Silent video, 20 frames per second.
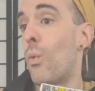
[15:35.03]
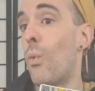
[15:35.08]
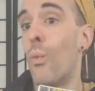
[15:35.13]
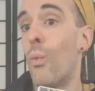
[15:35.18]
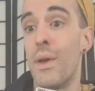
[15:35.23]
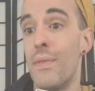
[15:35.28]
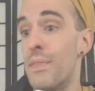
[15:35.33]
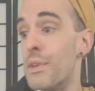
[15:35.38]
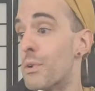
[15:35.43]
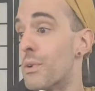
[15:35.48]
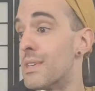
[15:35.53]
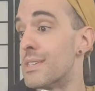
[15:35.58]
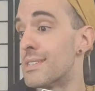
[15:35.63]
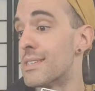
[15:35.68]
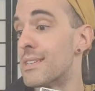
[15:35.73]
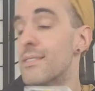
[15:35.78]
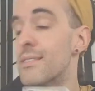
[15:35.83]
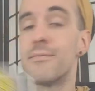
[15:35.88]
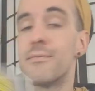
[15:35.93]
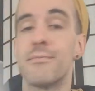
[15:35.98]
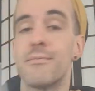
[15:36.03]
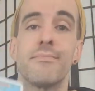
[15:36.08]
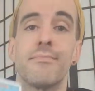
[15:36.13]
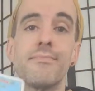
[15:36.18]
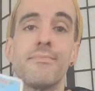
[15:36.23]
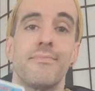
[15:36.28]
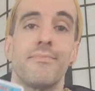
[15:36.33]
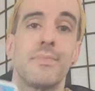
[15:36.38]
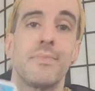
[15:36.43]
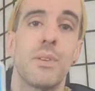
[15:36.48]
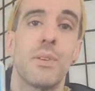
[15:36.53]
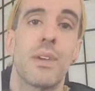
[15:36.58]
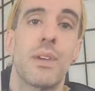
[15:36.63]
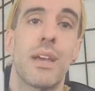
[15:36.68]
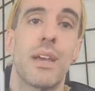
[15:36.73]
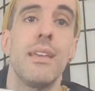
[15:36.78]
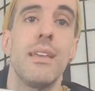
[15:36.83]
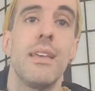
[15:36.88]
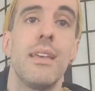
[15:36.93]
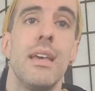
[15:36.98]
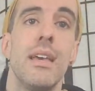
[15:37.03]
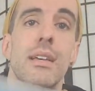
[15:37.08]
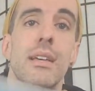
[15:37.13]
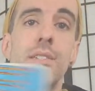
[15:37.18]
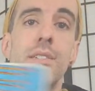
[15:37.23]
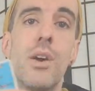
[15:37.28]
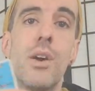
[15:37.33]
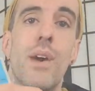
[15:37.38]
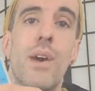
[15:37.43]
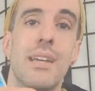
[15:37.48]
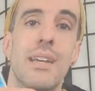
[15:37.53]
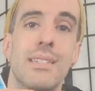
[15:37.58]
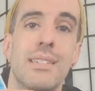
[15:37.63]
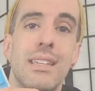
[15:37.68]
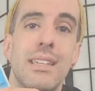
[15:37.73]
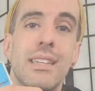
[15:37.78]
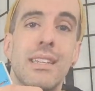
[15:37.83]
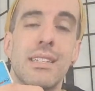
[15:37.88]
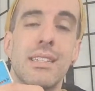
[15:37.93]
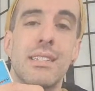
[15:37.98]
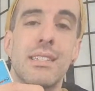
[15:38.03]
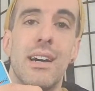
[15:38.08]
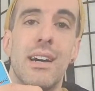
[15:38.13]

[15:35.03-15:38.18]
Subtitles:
when there isn't. Okay, so I see this.